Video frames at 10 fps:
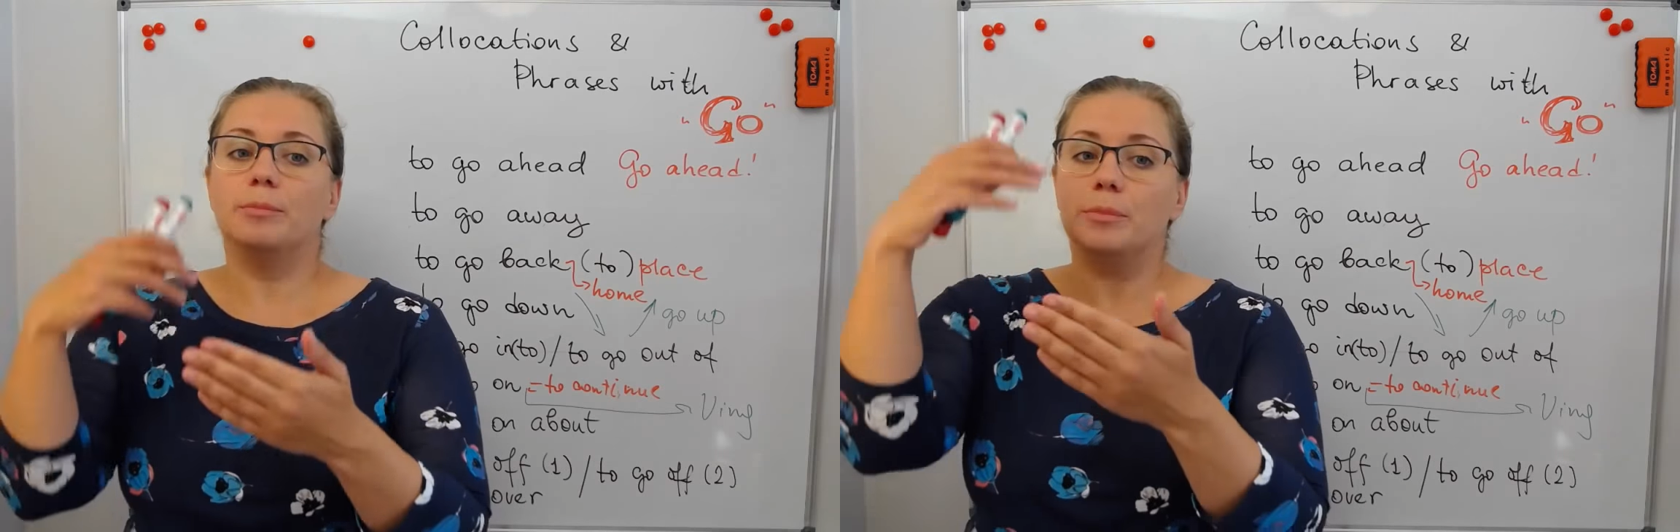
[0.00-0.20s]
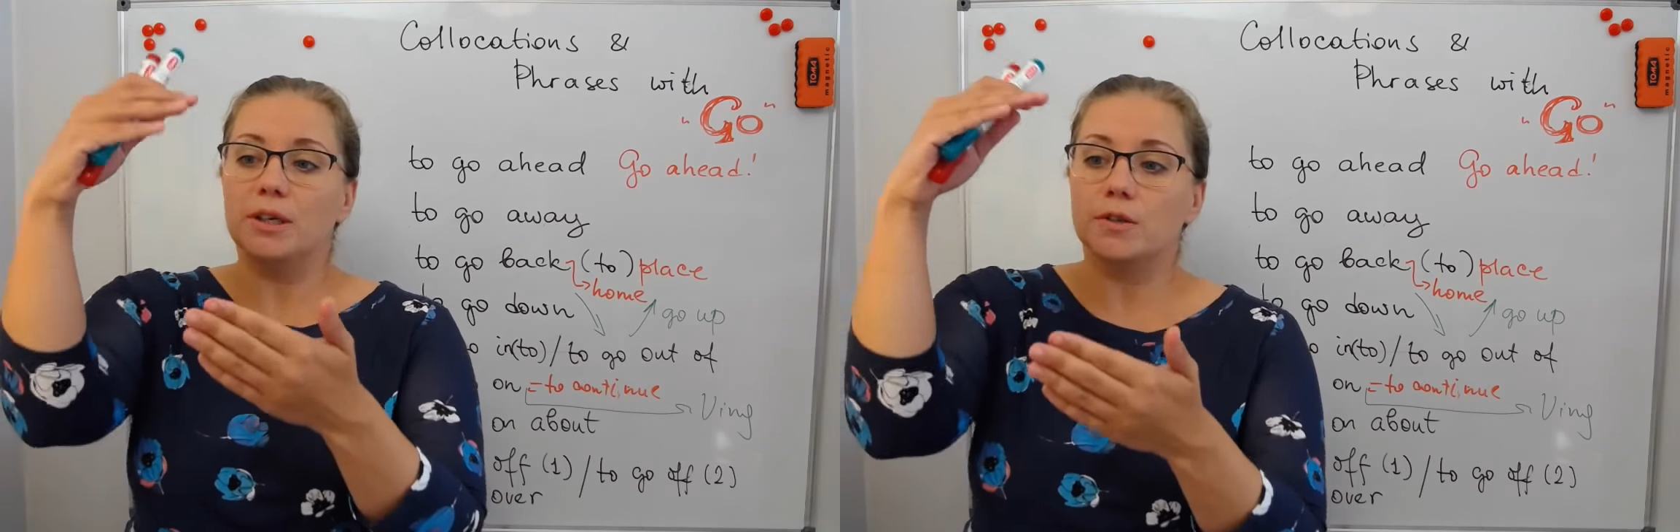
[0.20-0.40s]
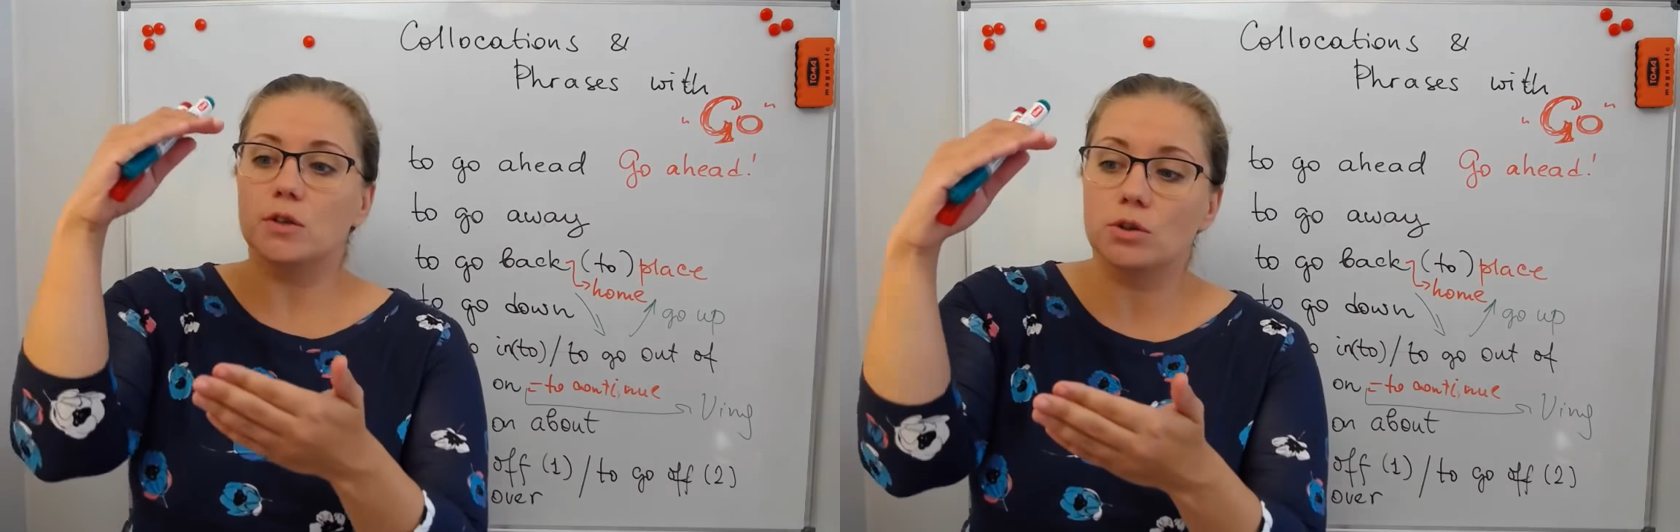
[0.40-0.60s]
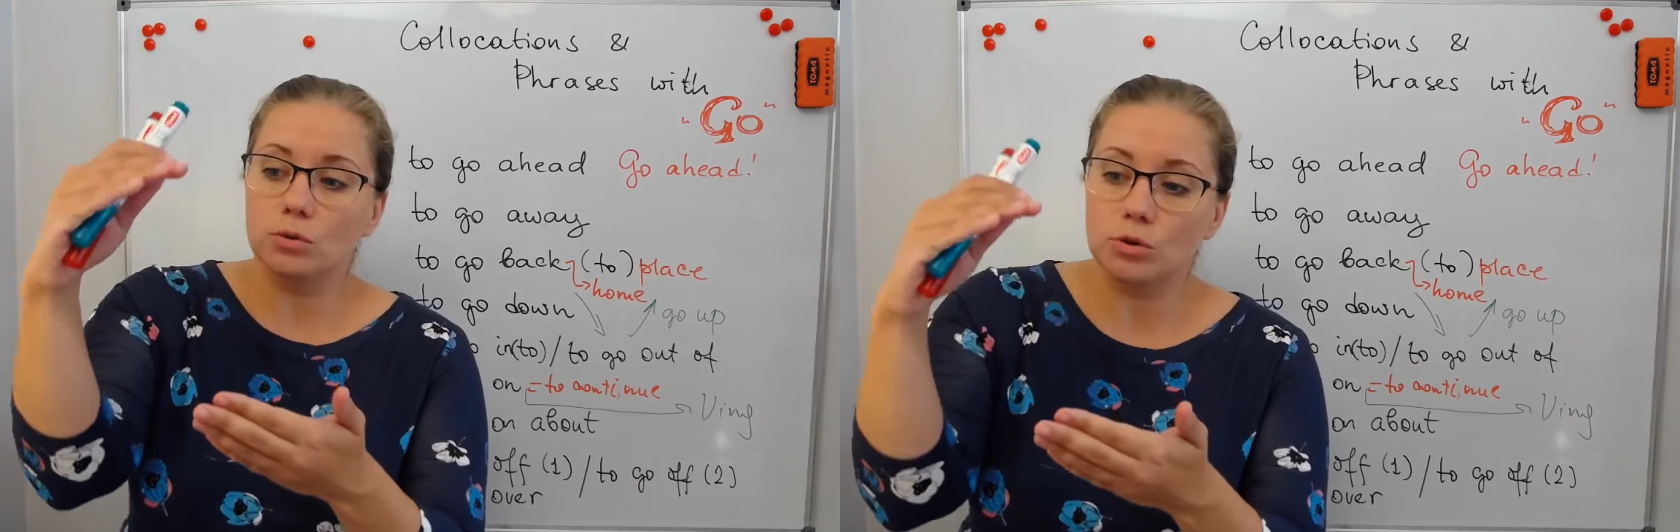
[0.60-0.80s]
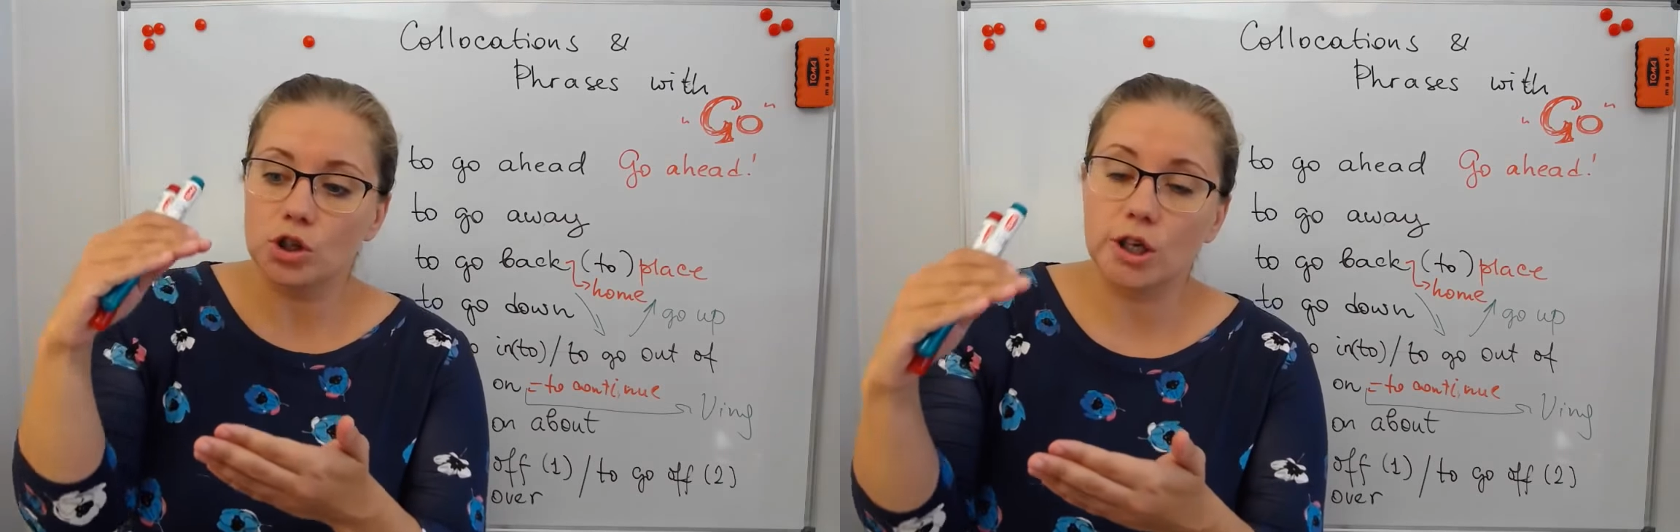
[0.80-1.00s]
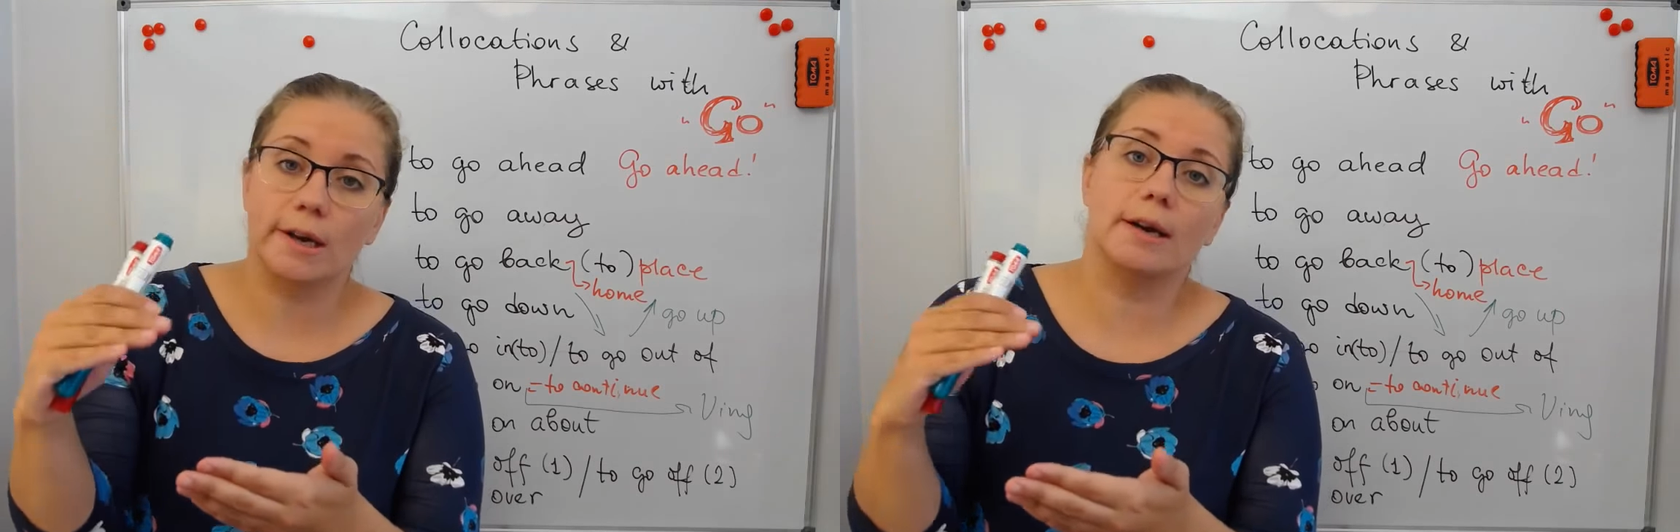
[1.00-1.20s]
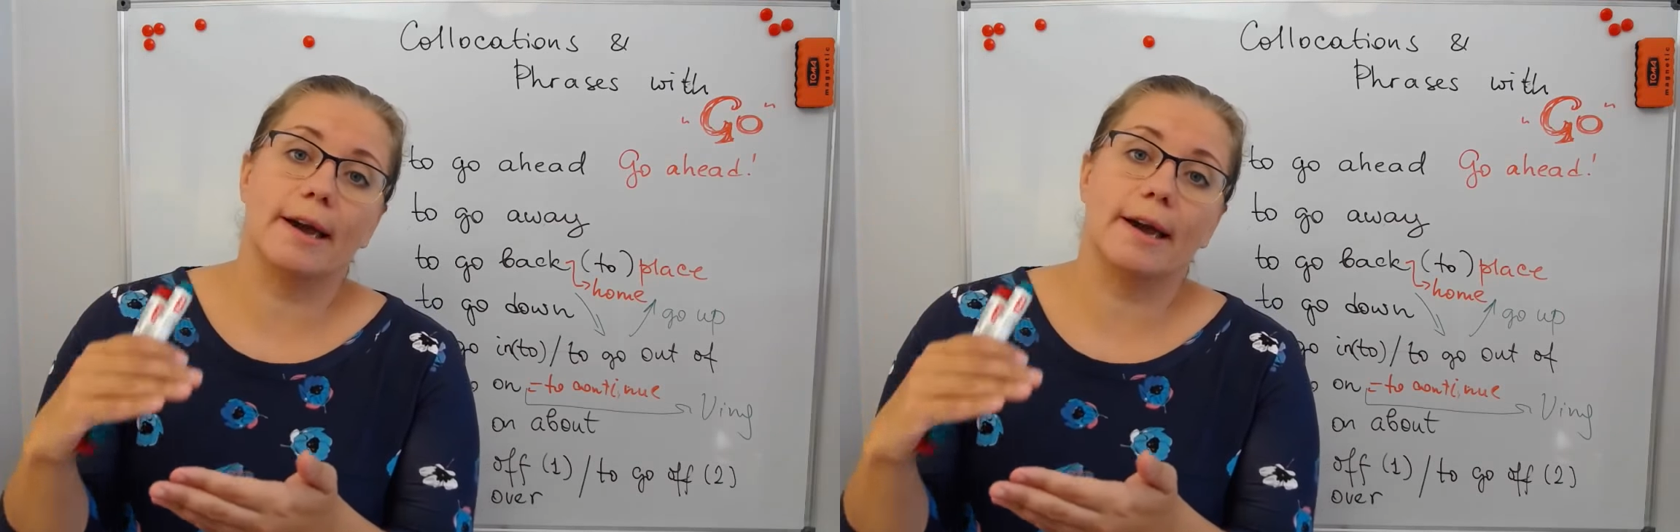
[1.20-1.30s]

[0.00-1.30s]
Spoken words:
means to check